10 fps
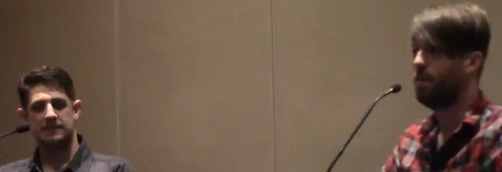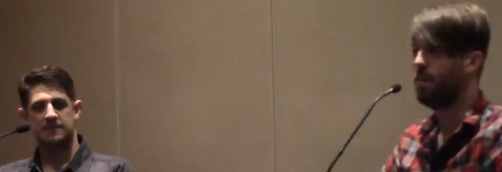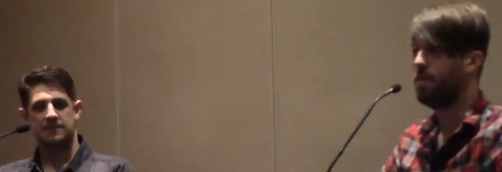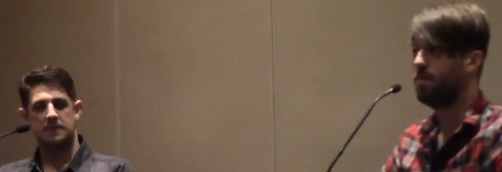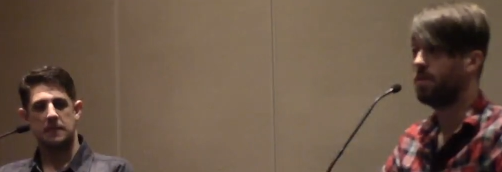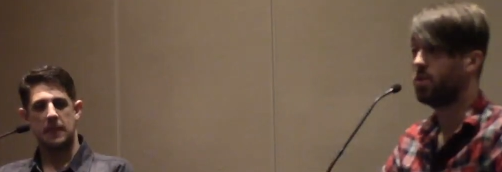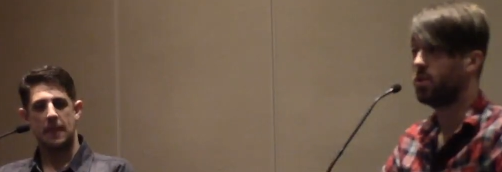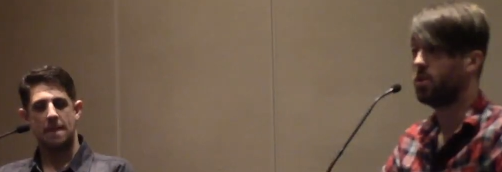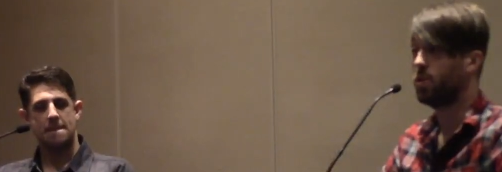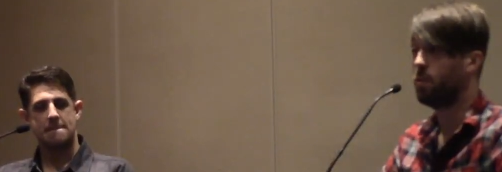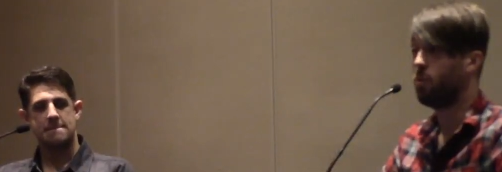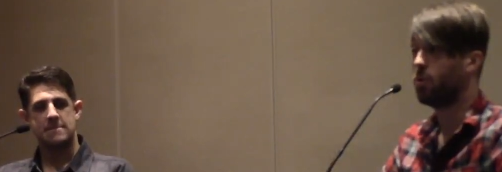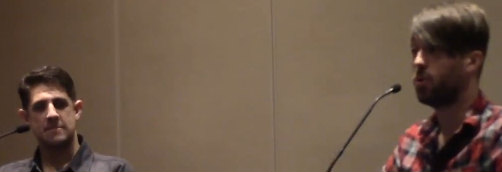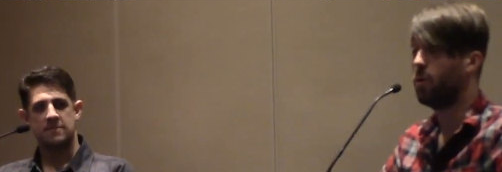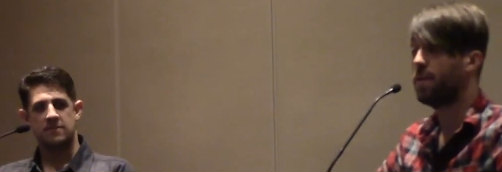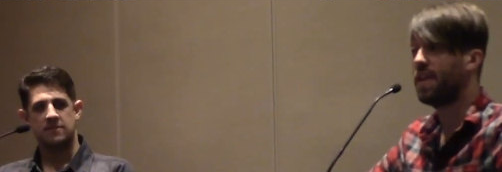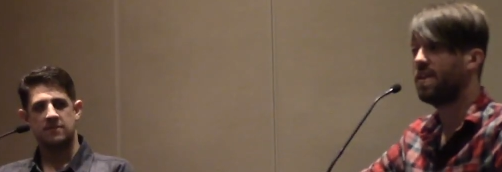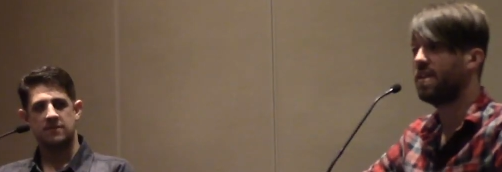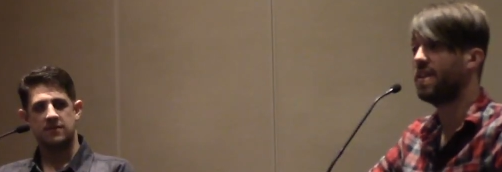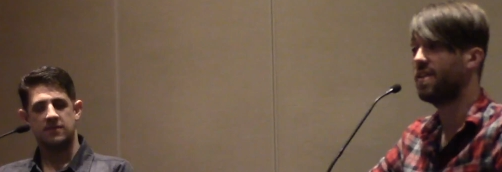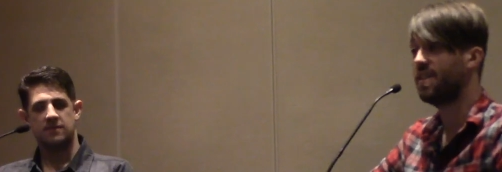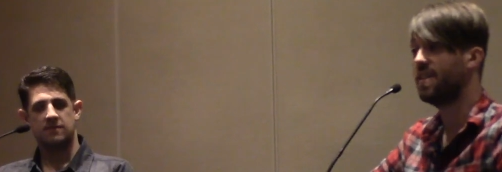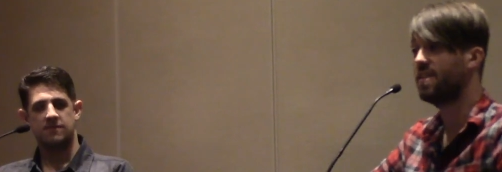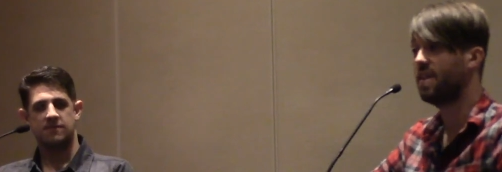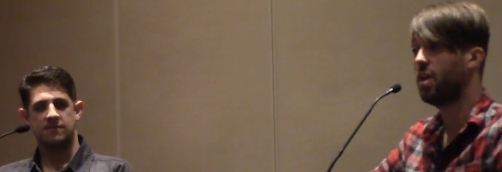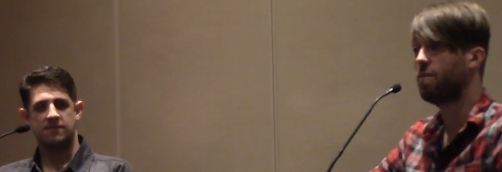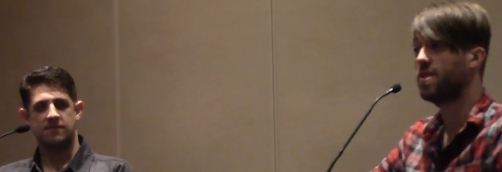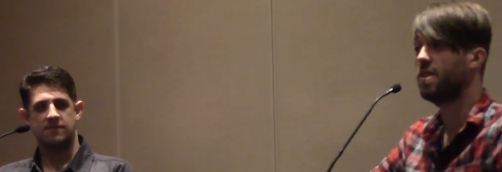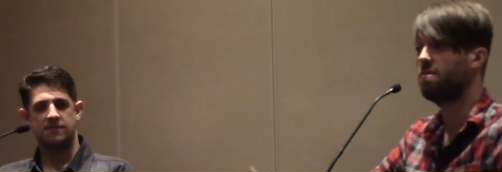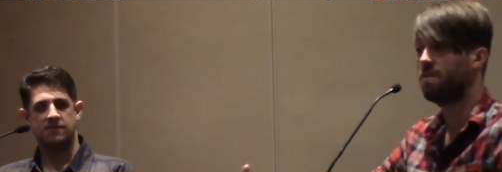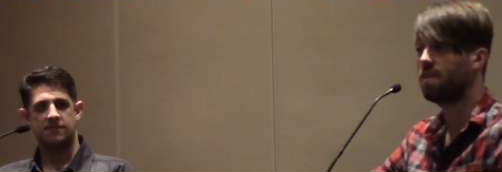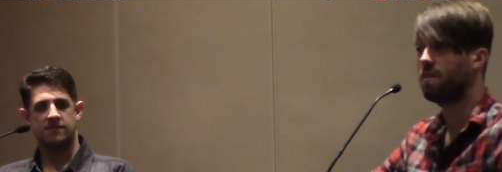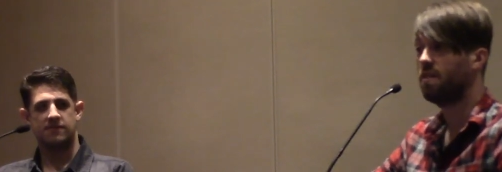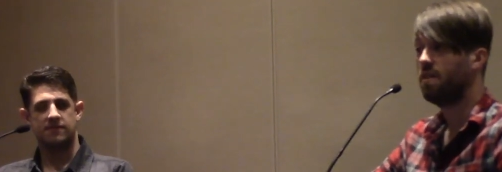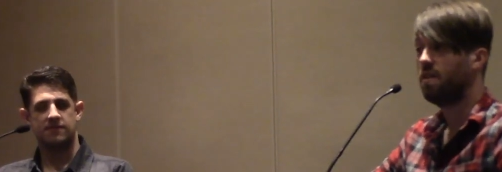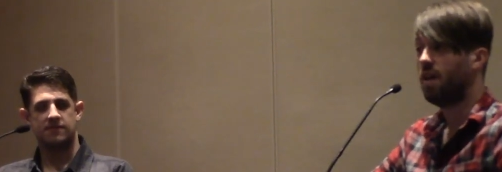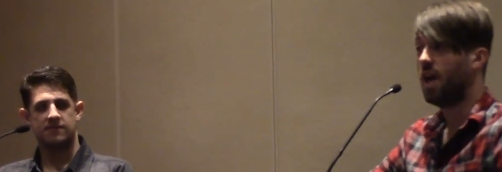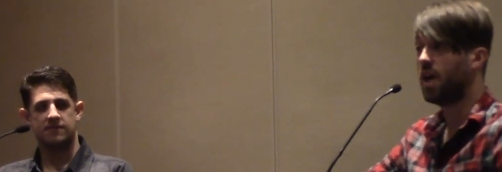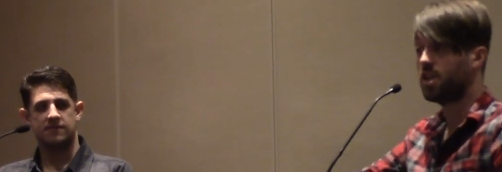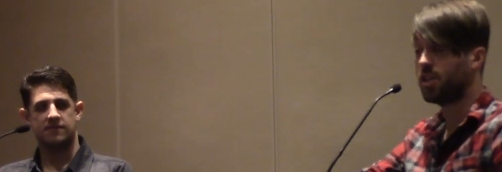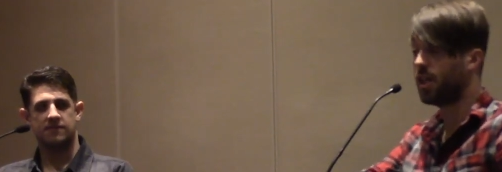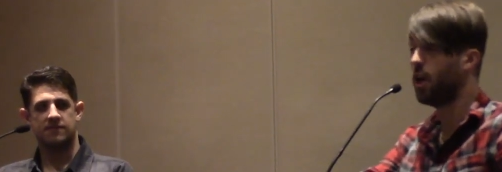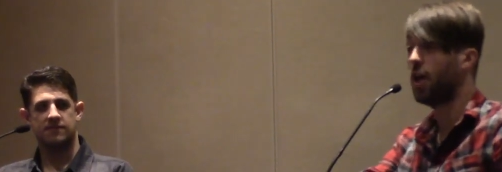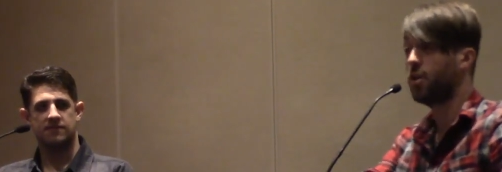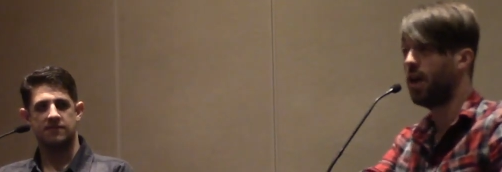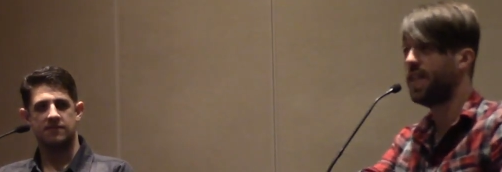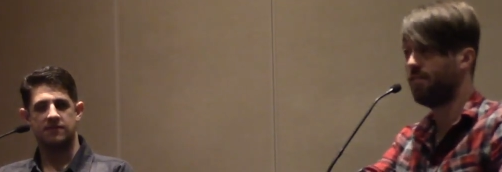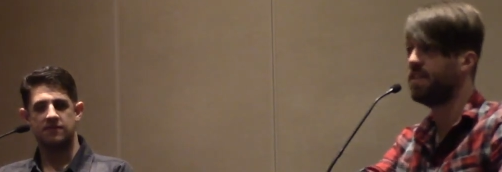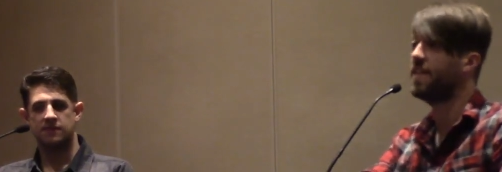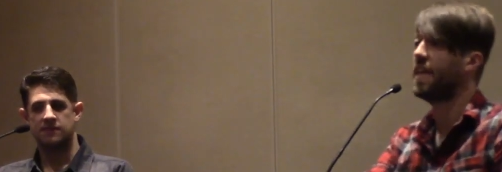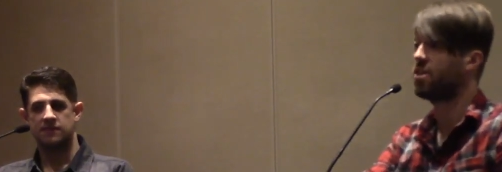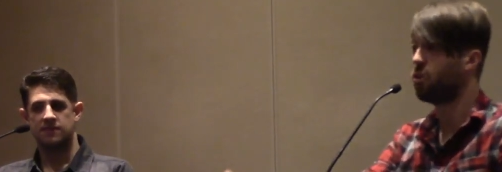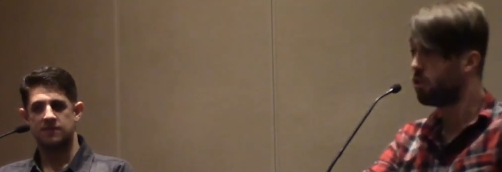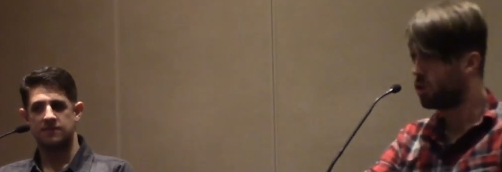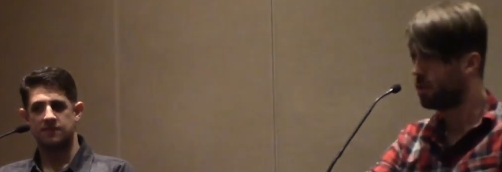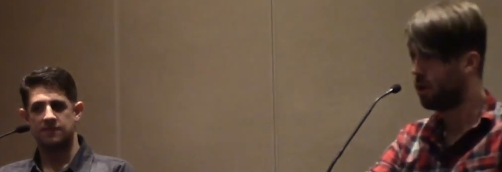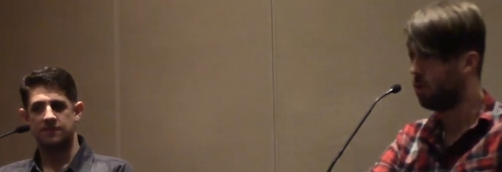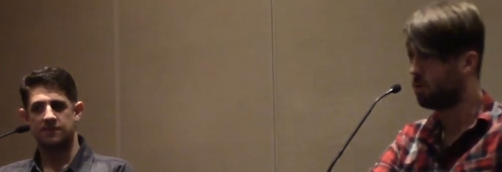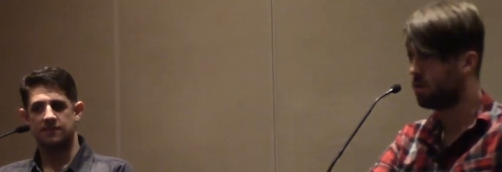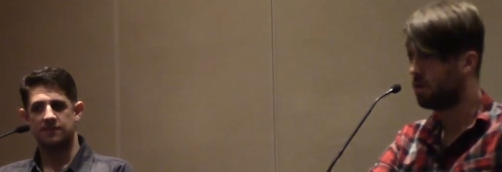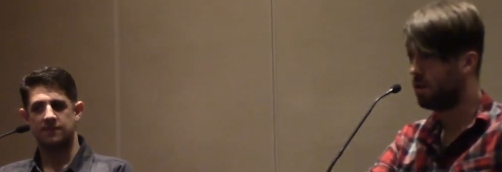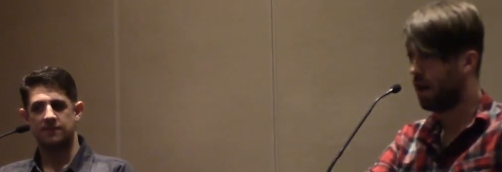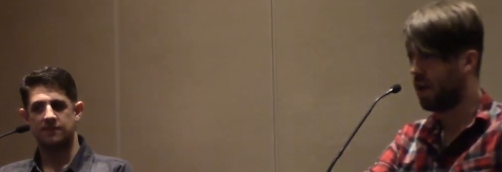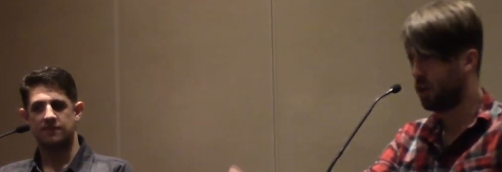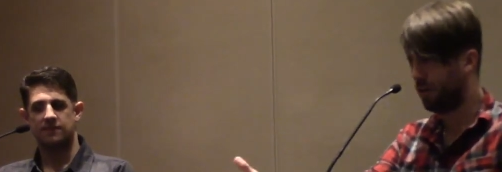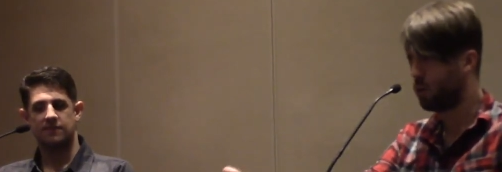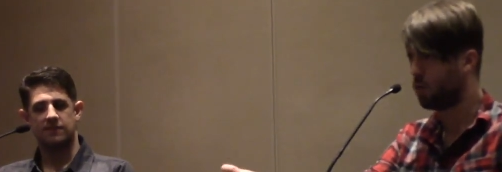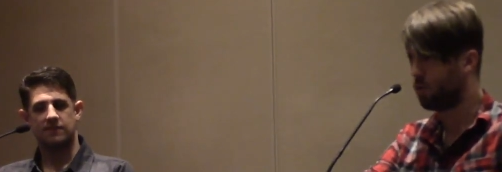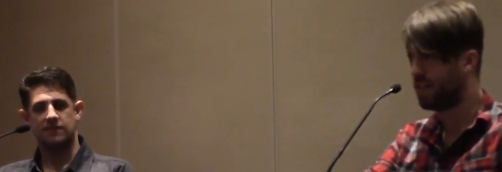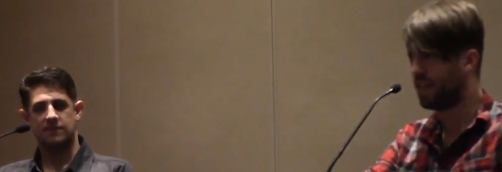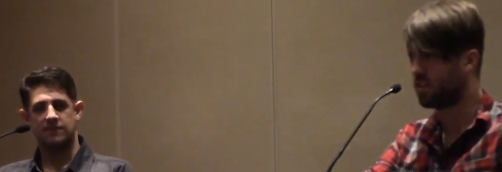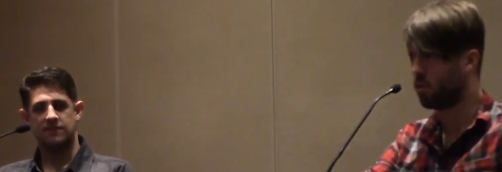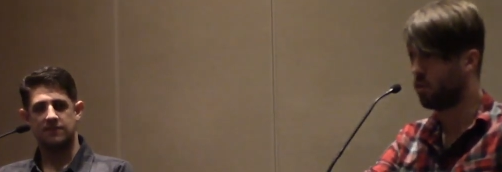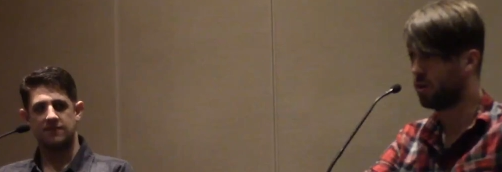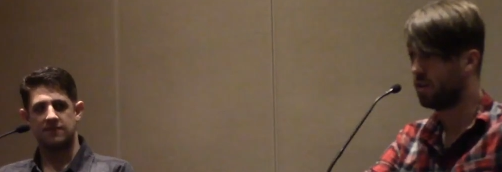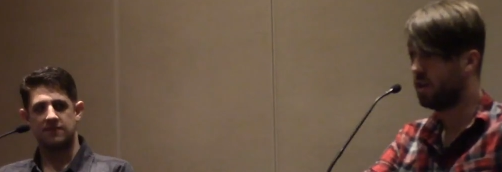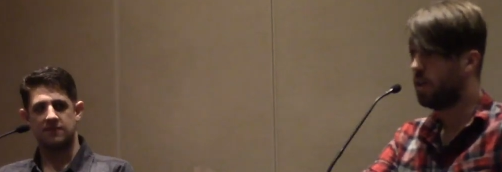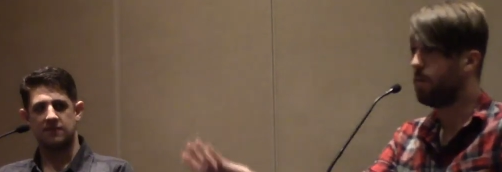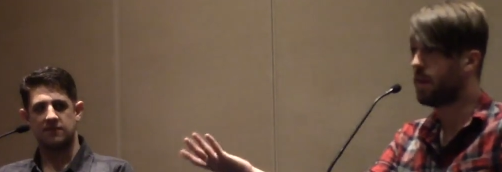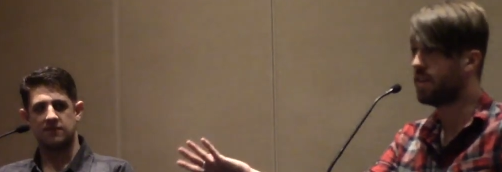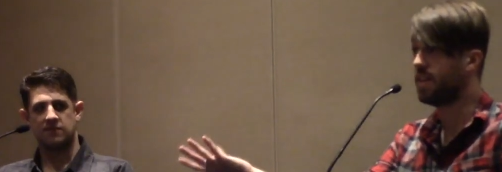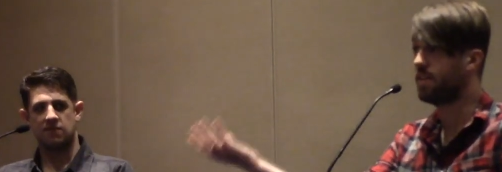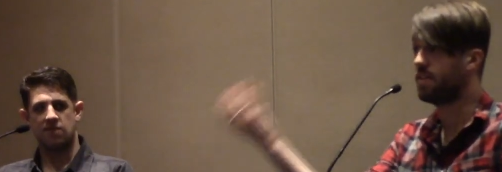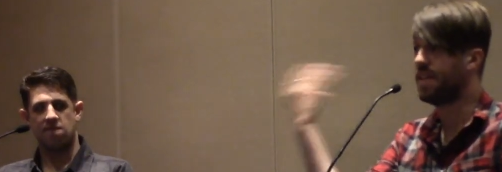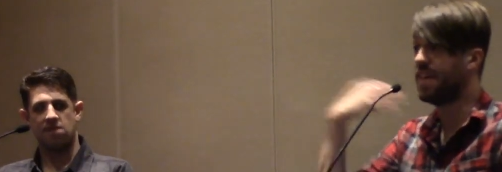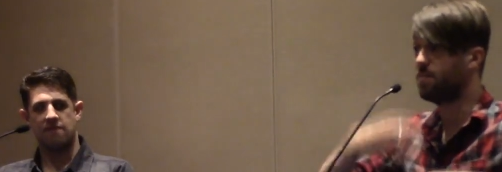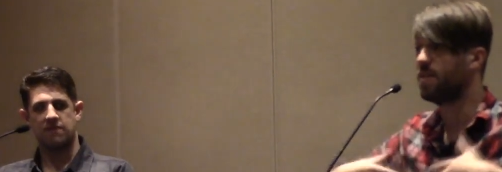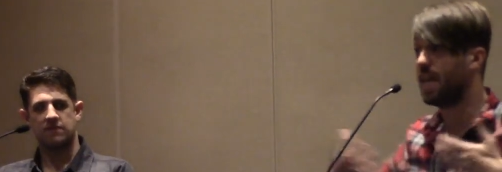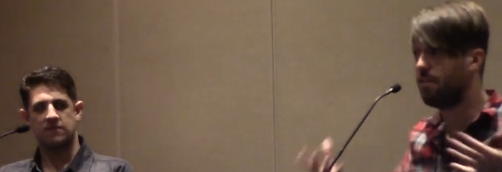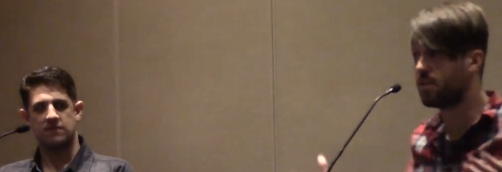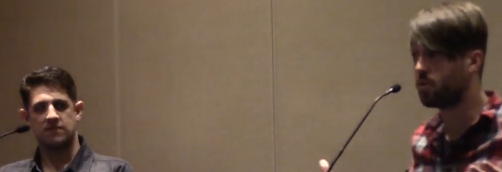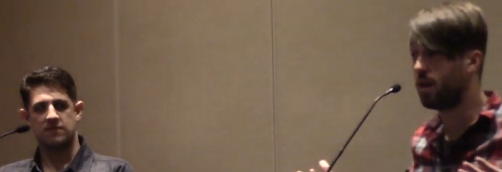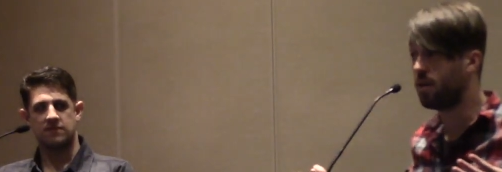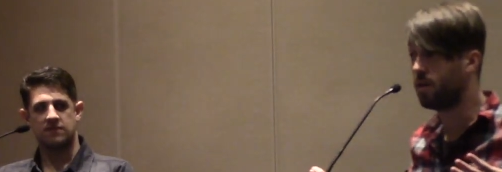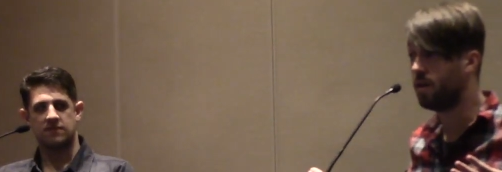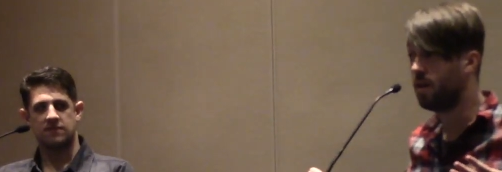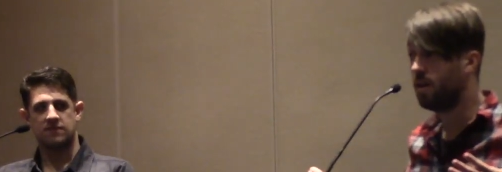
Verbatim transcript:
Speaker 1: maybe there, there should be more doing it. But then I, like, I think, I almost think that, it's not that I, I, I definitely think that story should be told. And I definitely want to read that story. But I think to test myself as a writer,